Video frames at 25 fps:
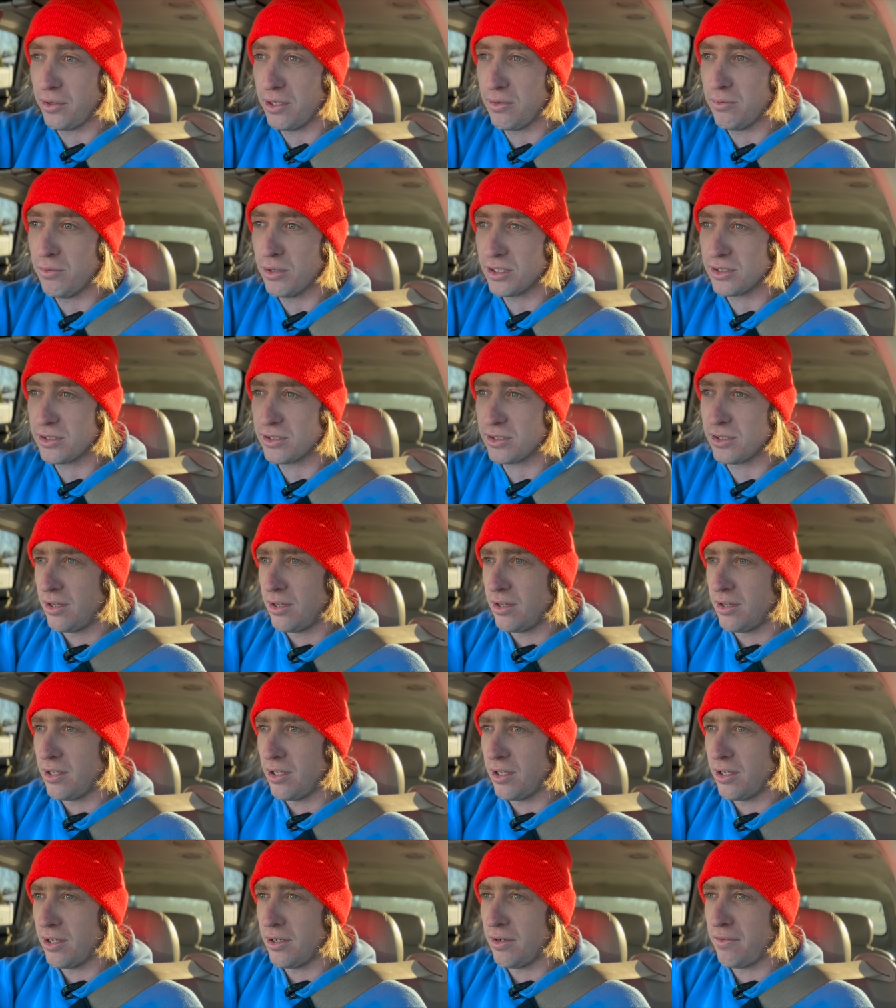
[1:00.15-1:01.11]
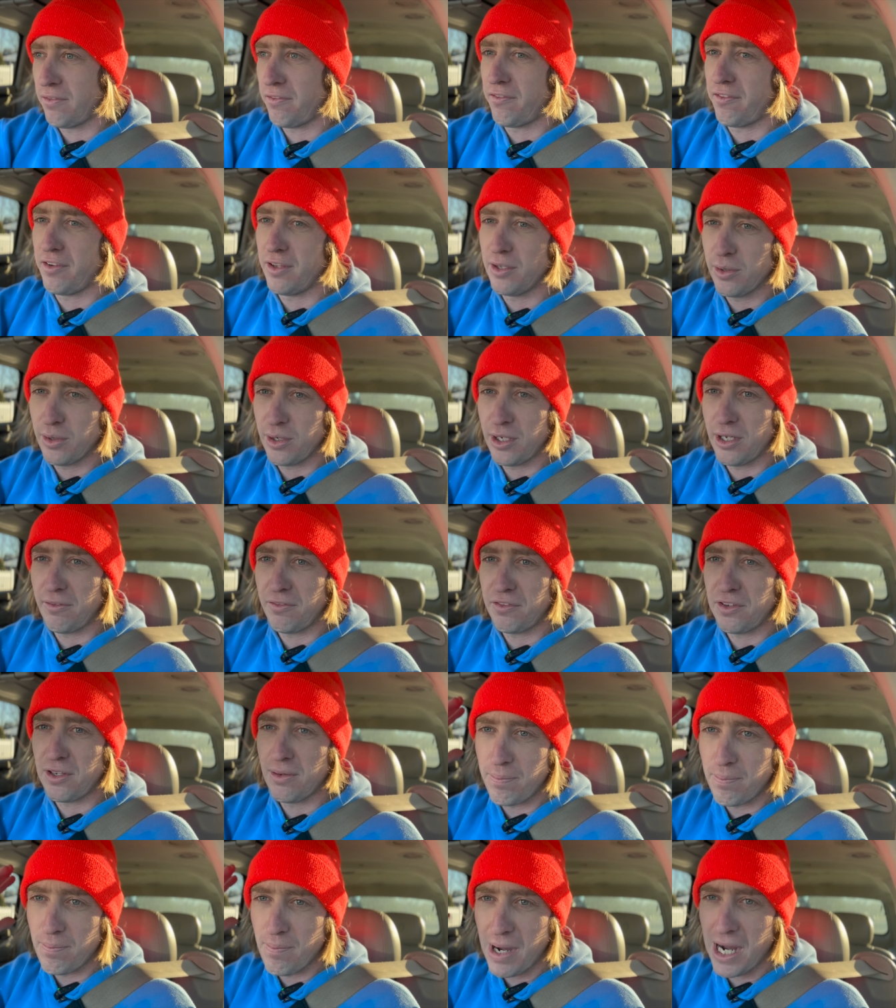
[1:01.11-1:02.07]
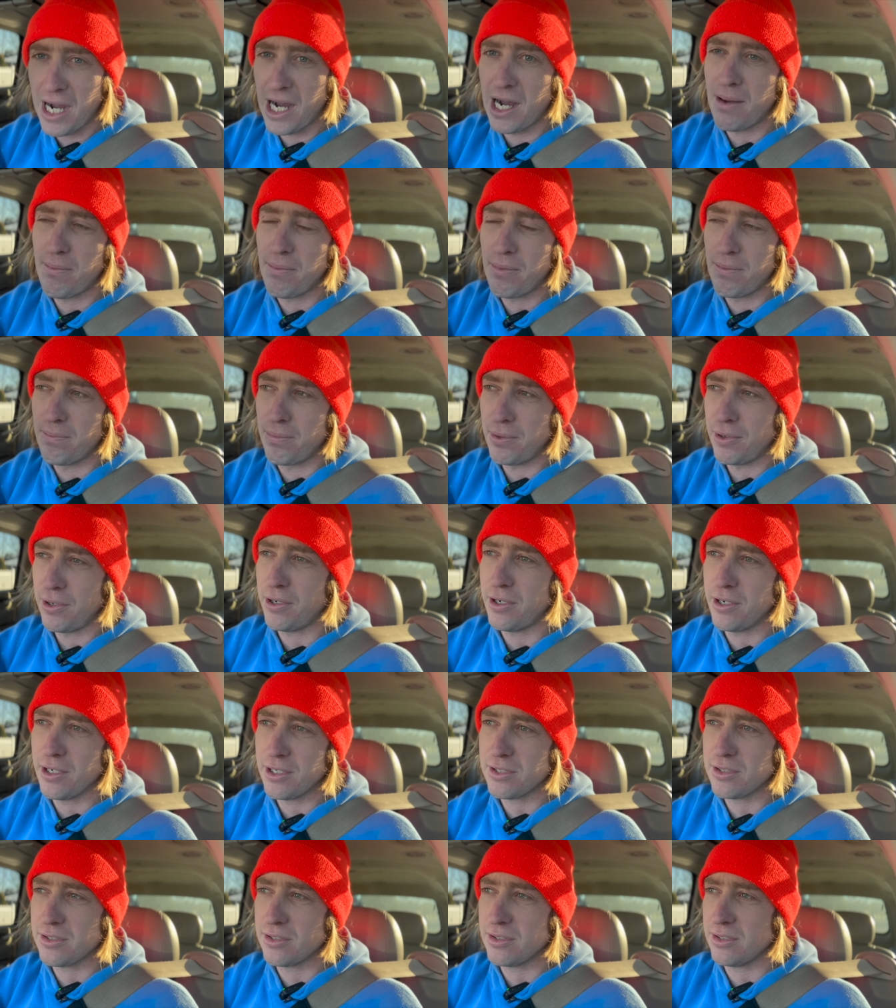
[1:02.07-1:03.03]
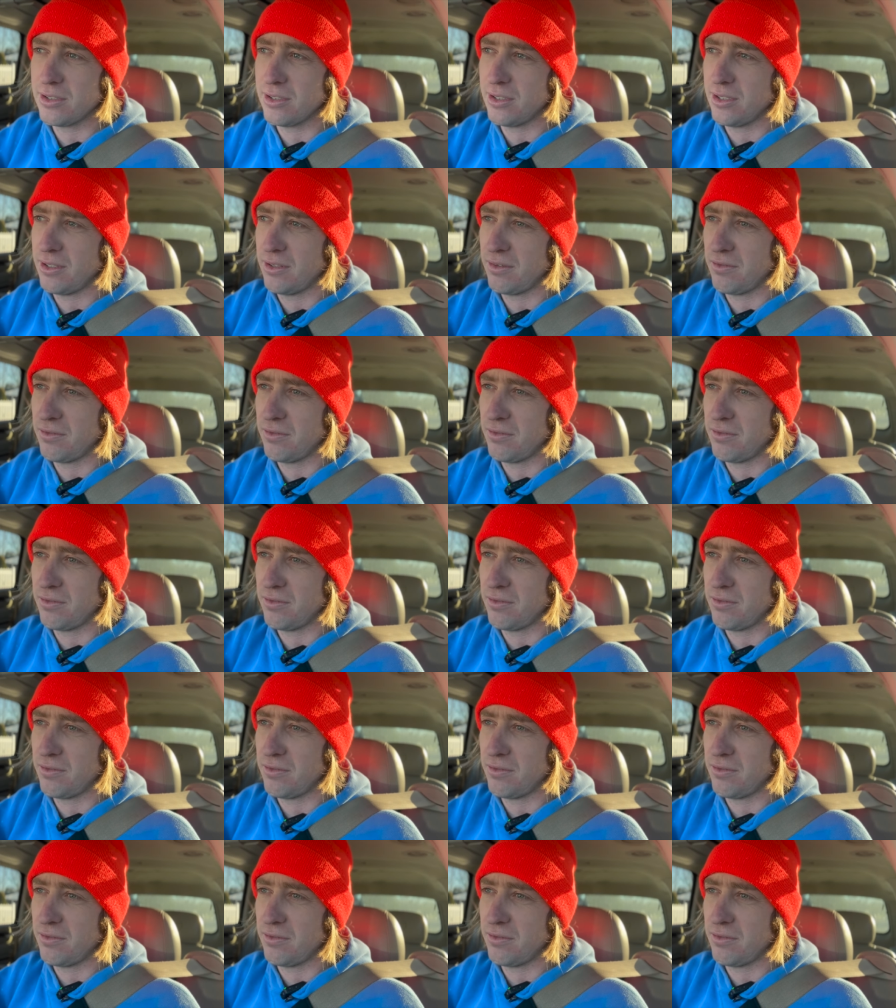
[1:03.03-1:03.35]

he was the Philadelphia mob boss